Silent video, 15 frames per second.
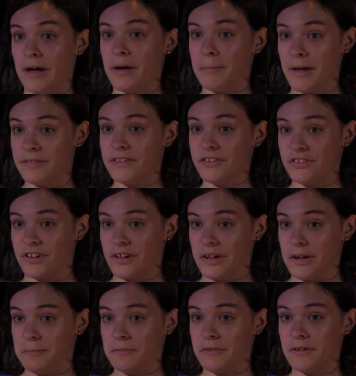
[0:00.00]
about this
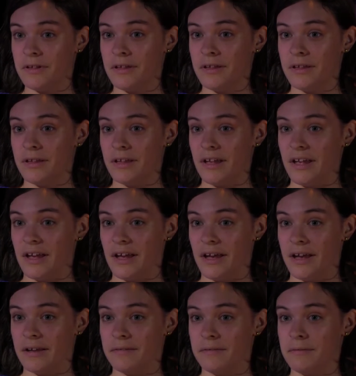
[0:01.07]
time,
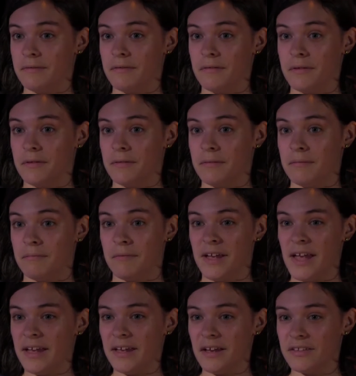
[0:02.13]
and
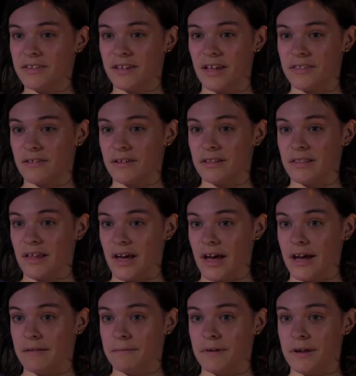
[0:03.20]
we hang out together a
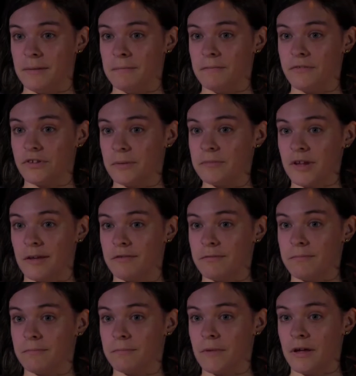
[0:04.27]
lot. We
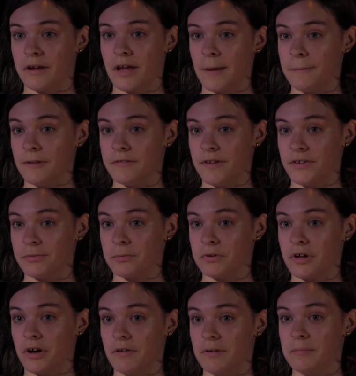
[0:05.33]
sometimes, a couple of us will
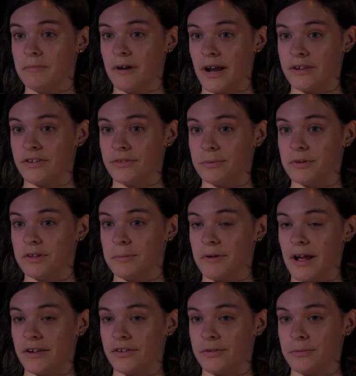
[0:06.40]
go and practice one of the
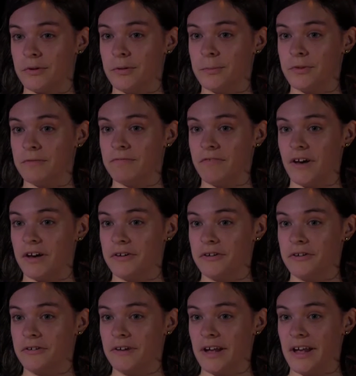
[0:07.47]
practice rooms in
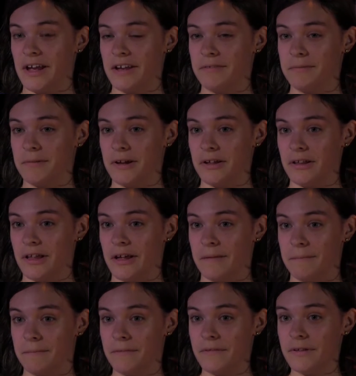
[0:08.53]
Fahu, and
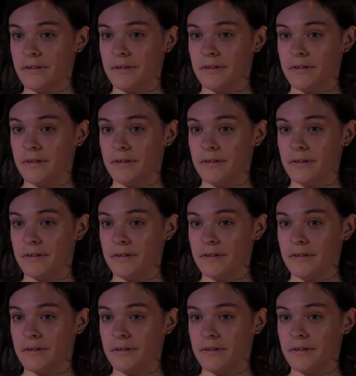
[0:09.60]
we'll